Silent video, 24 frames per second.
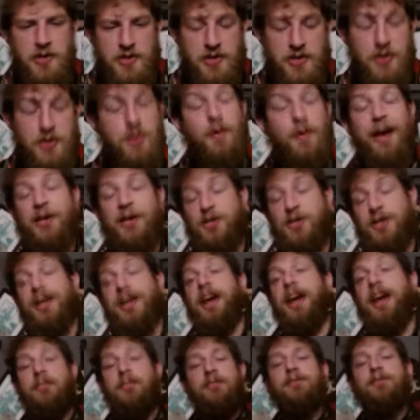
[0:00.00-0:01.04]
so you actually
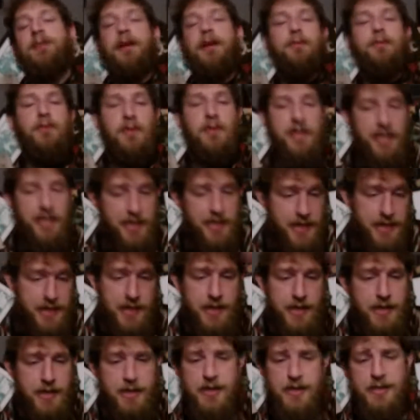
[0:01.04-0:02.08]
had to travel like
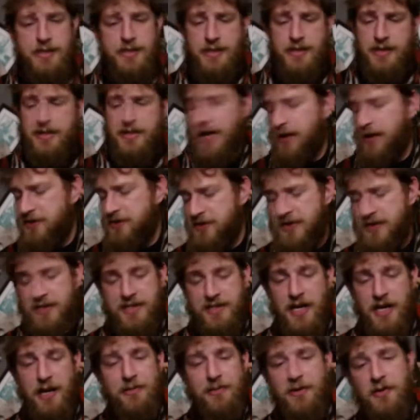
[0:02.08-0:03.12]
6 hours at a
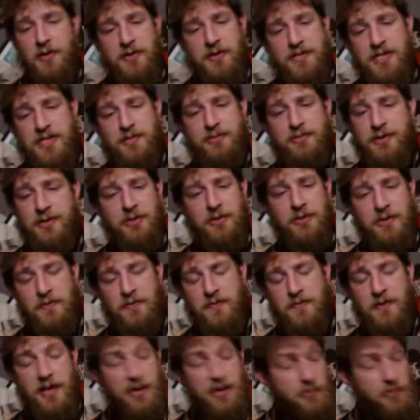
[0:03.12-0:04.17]
time to go see people and
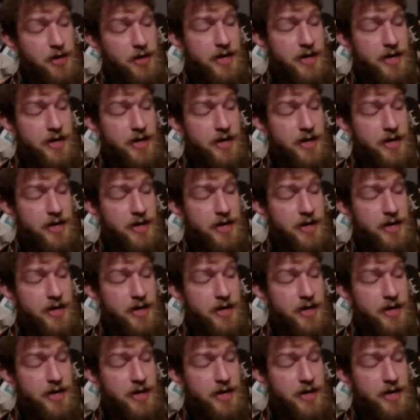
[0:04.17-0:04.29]
fight.